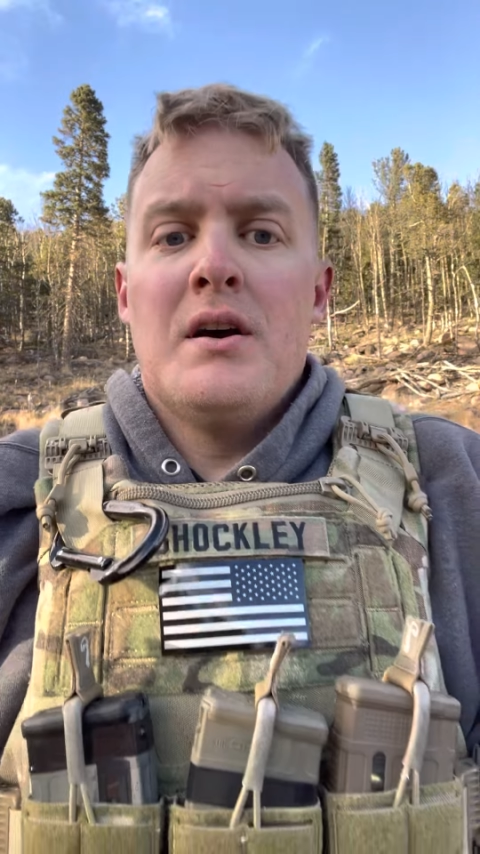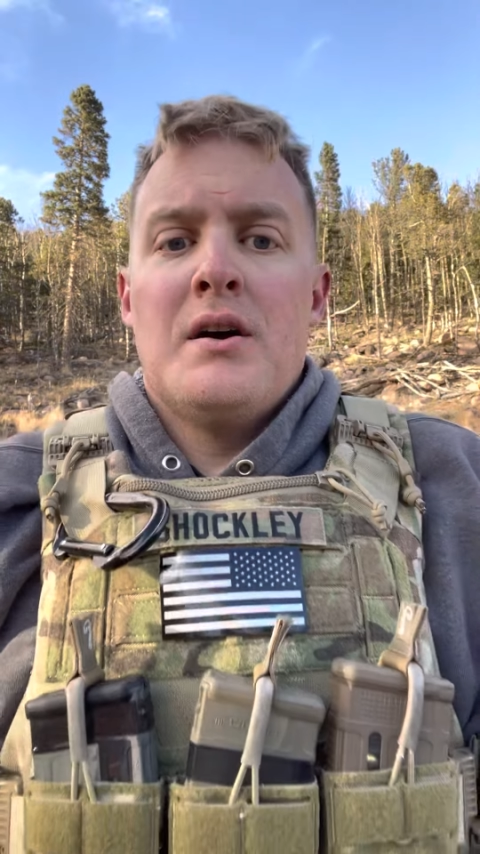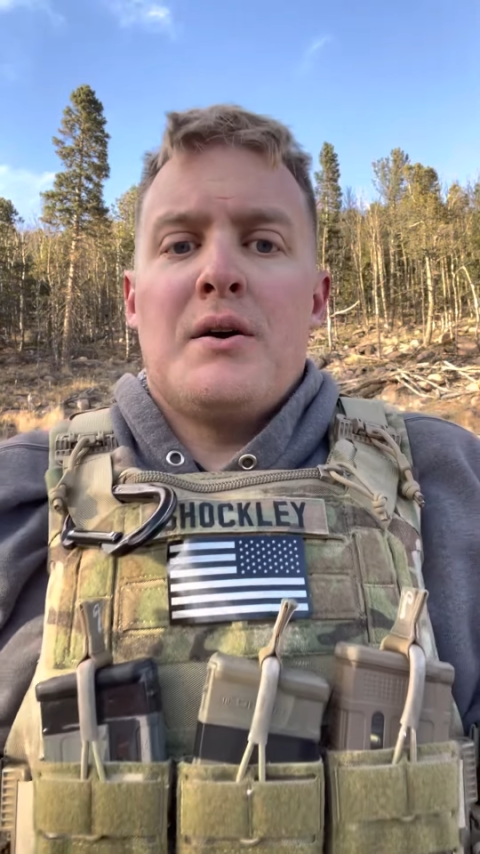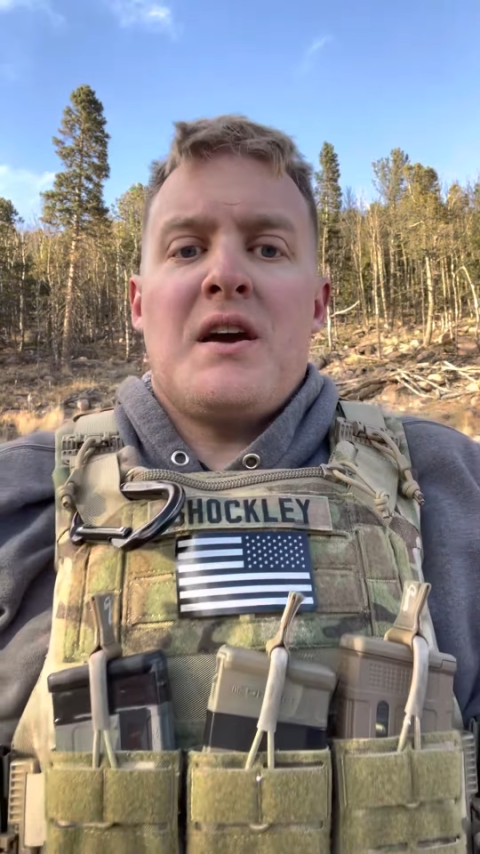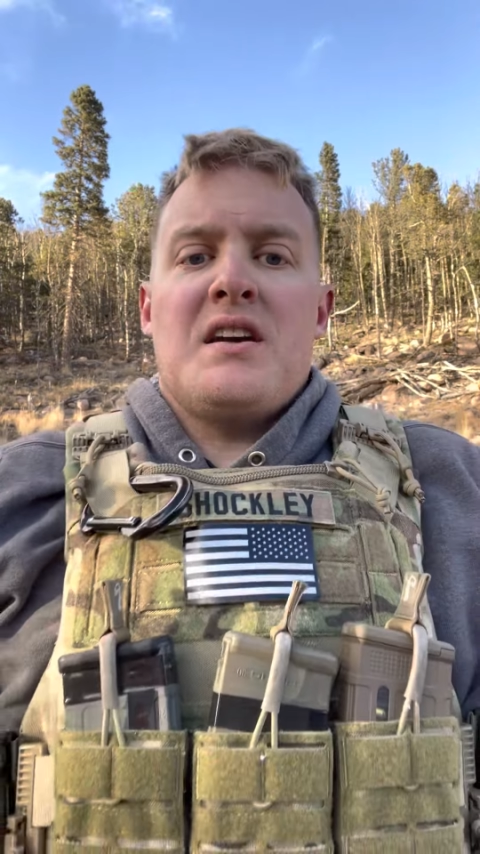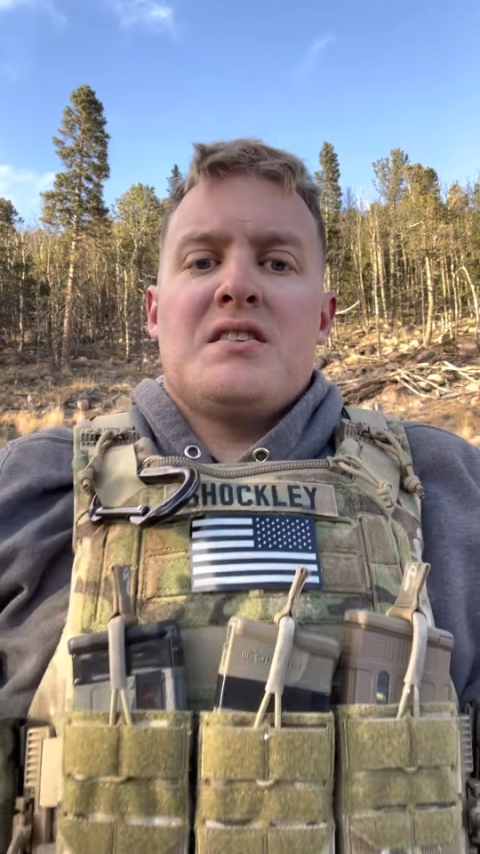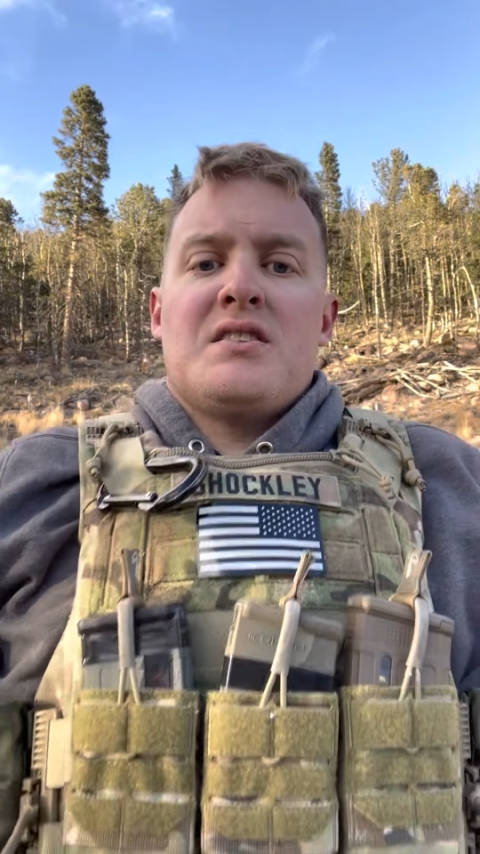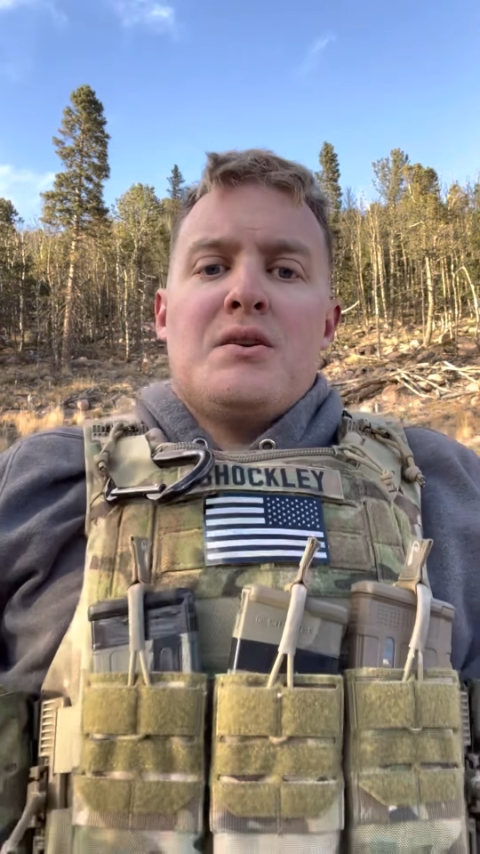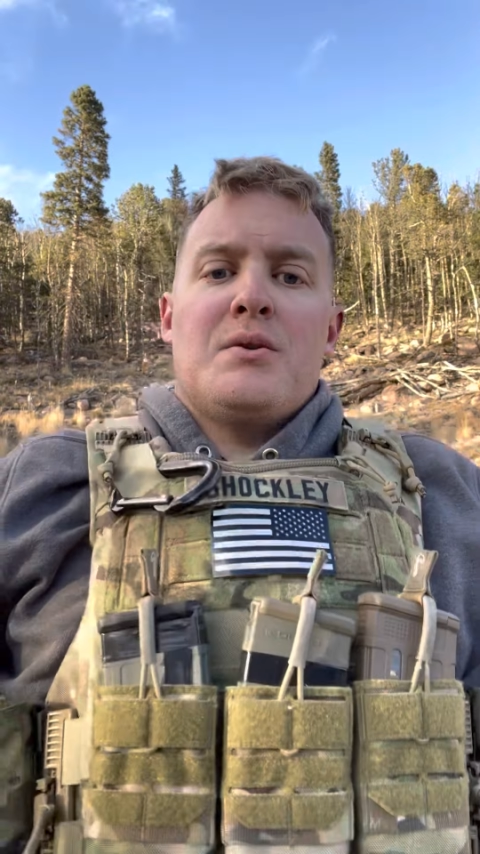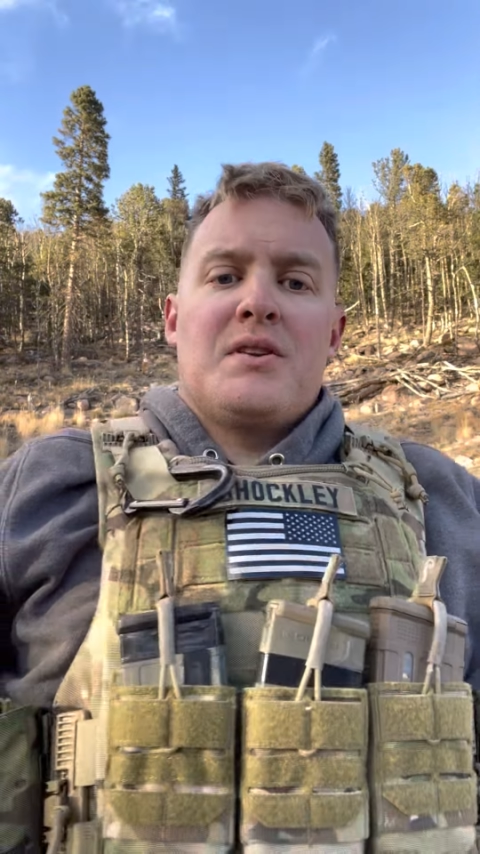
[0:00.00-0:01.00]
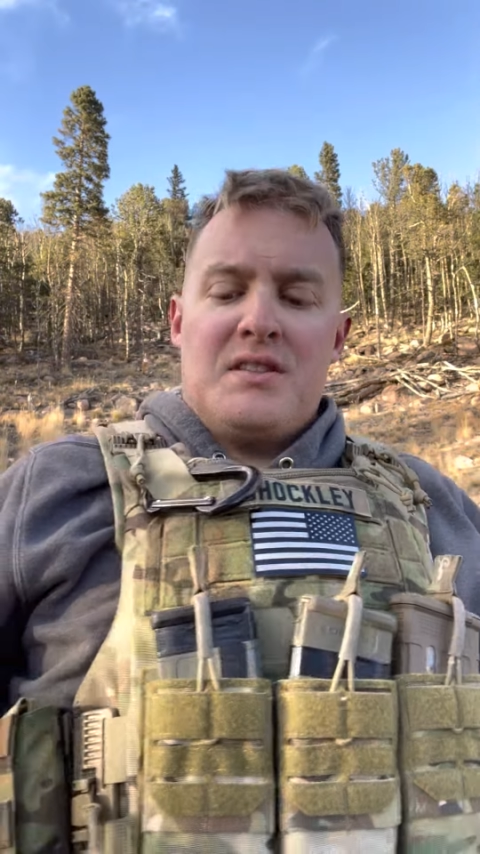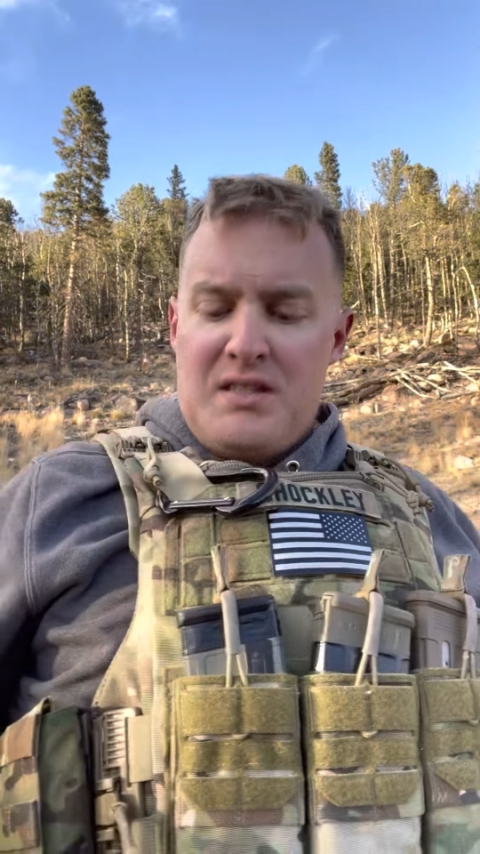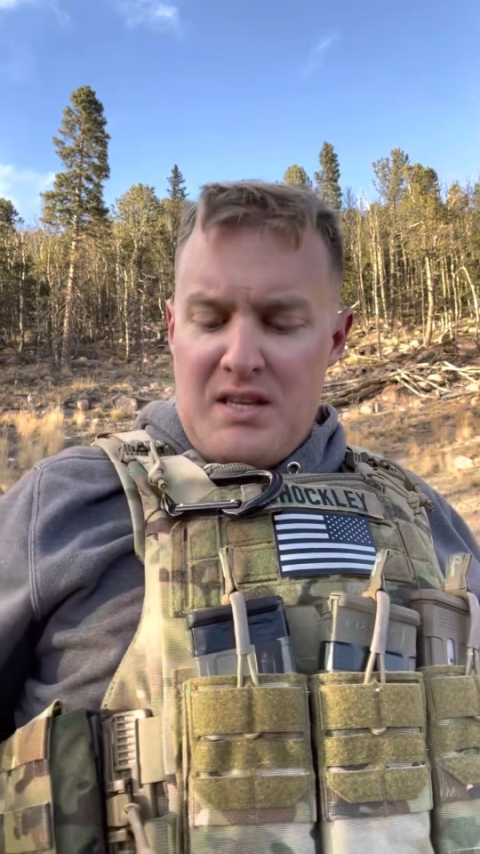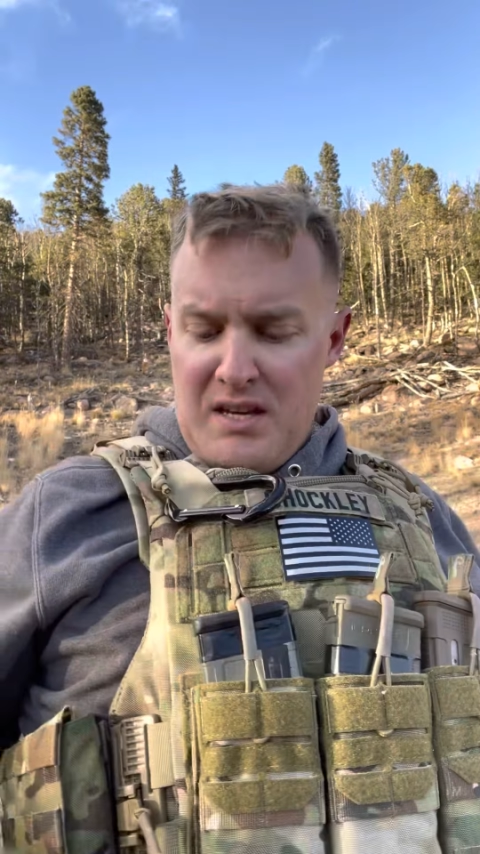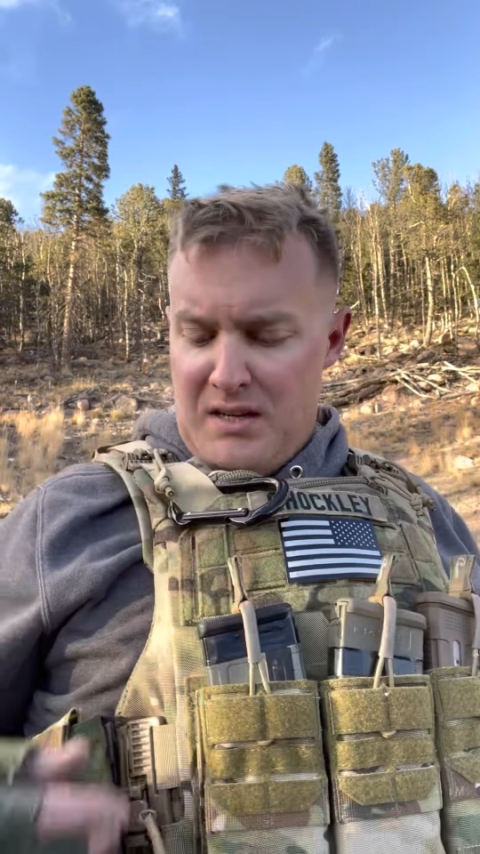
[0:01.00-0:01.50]
Okay, so this
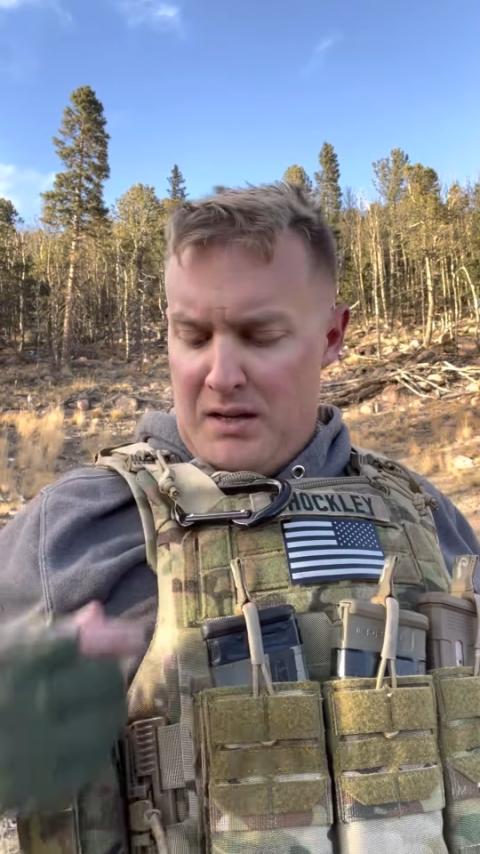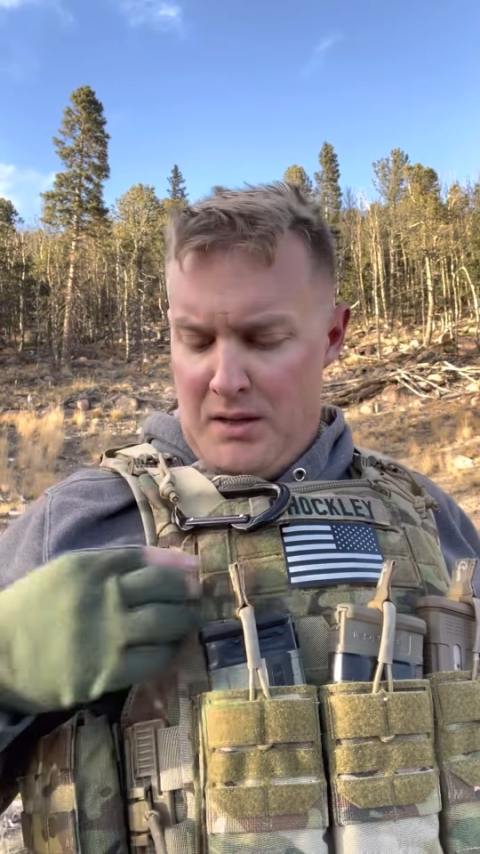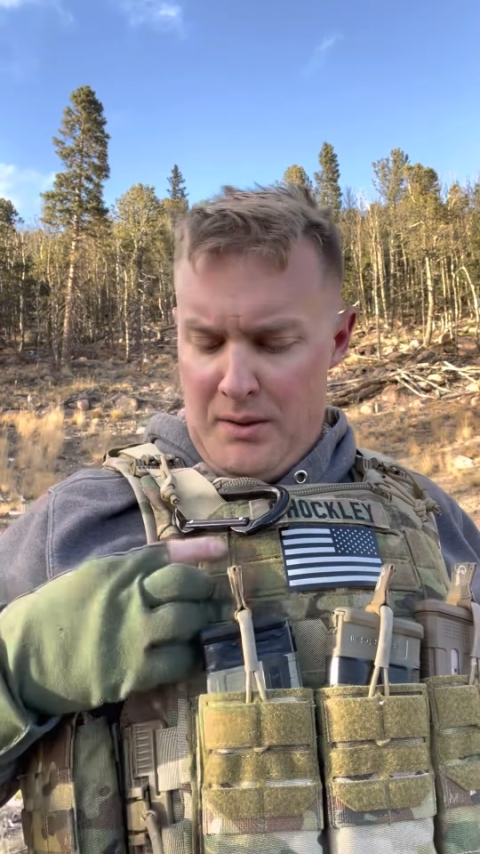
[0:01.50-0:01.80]
thing